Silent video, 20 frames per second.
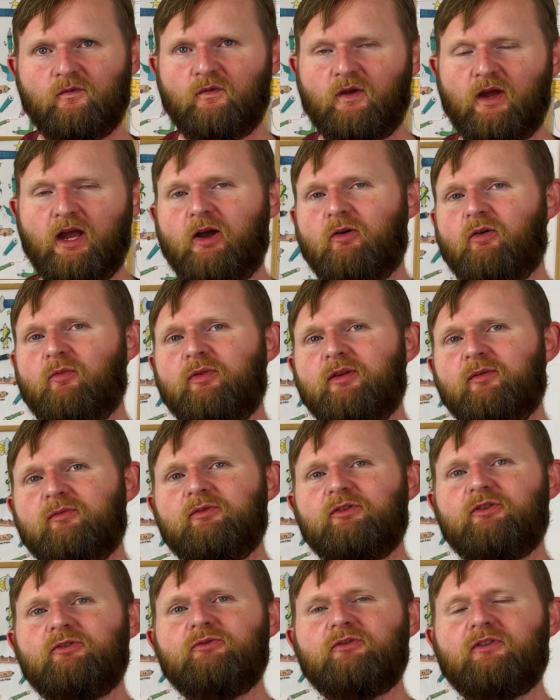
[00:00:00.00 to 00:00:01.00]
How are people
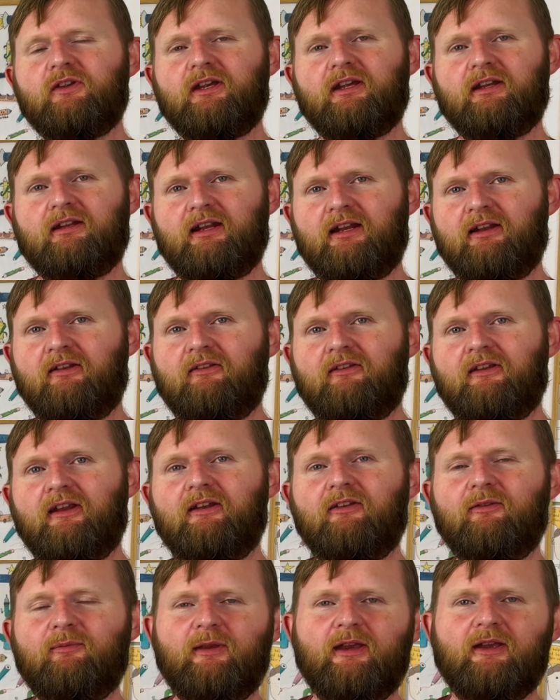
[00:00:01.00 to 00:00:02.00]
using it? And
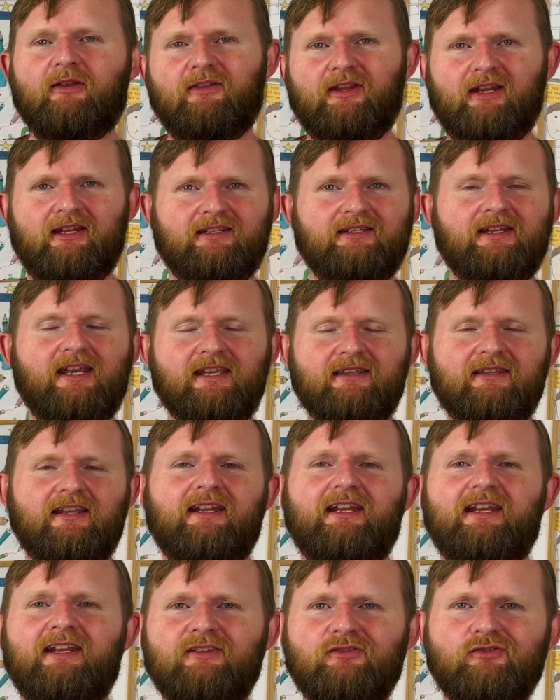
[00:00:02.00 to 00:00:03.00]
sense make on that, take that
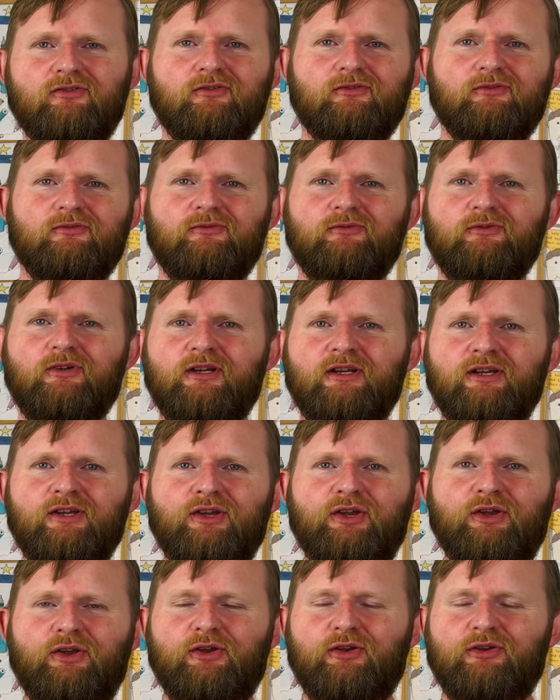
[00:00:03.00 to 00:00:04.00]
into
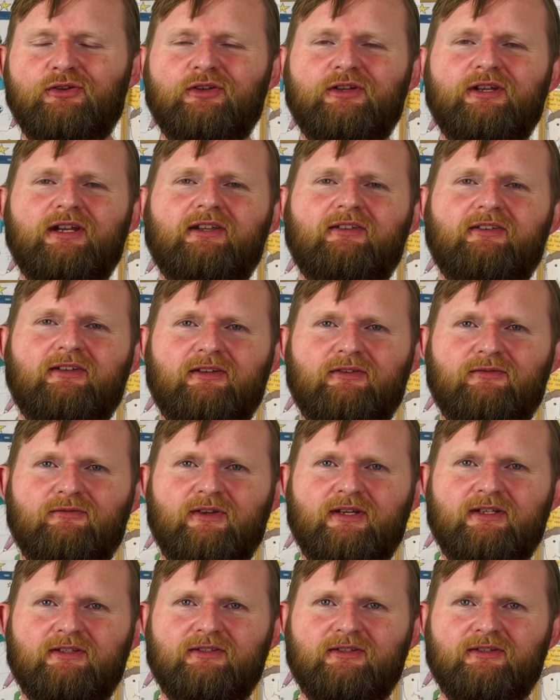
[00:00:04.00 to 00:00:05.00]
your next
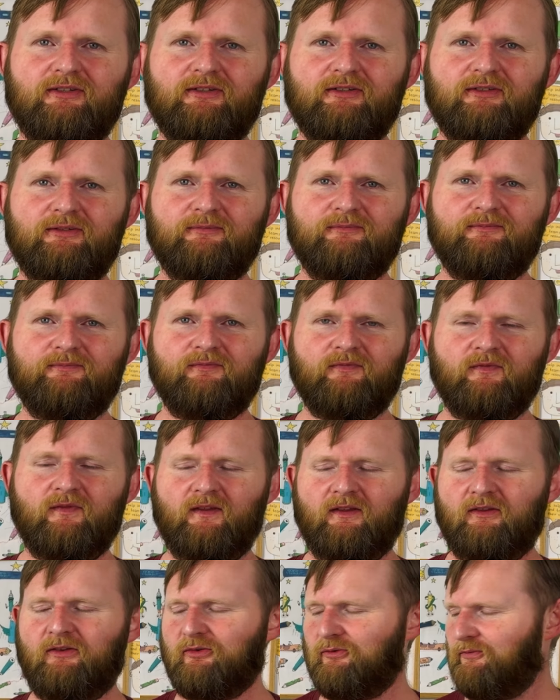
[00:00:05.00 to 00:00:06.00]
iterations.
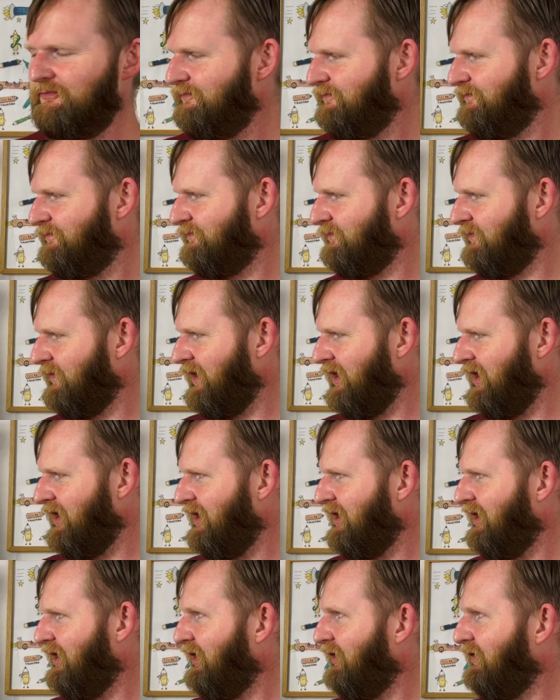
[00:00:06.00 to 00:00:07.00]
So
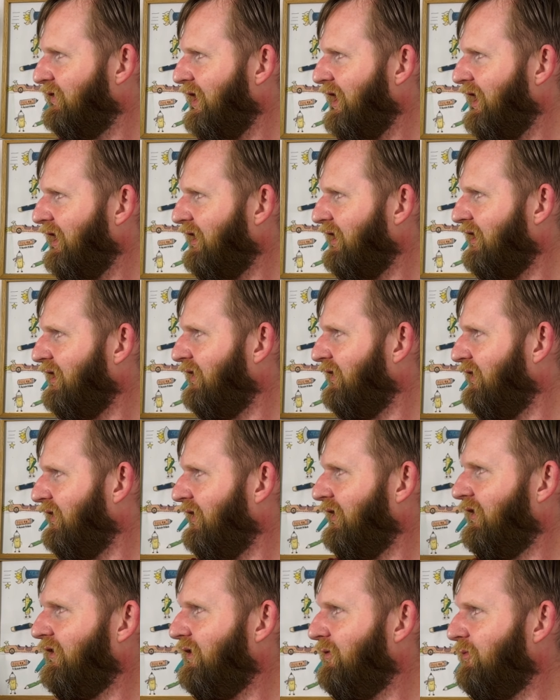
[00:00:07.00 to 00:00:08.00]
that is
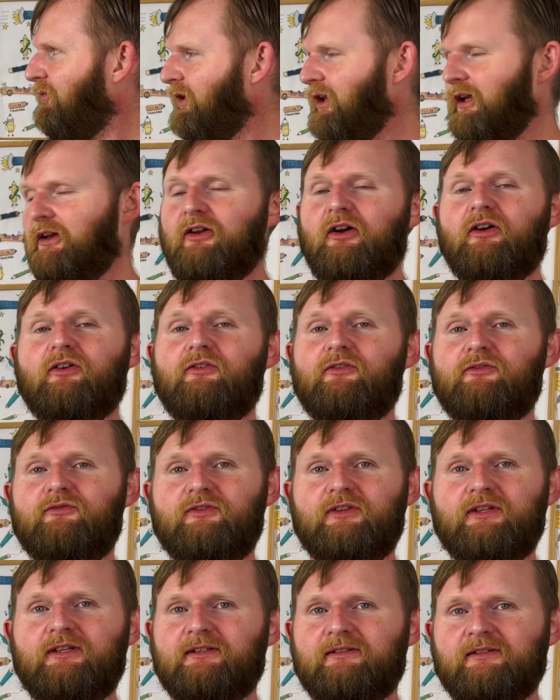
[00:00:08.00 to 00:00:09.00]
a simple
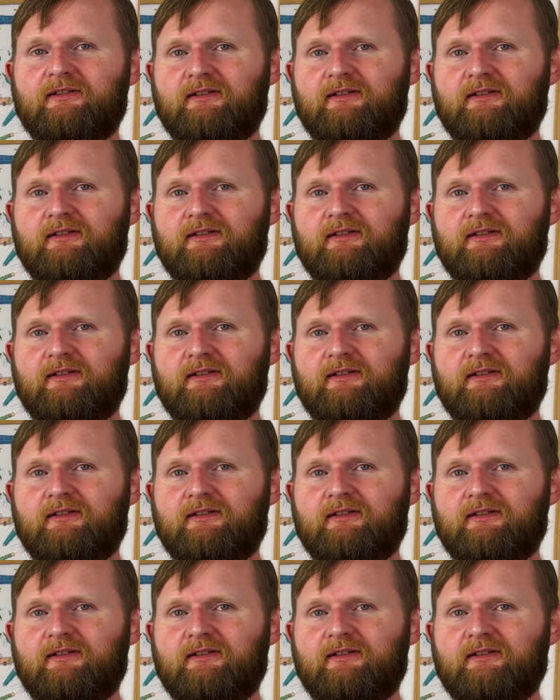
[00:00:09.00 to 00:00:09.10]
ethnography,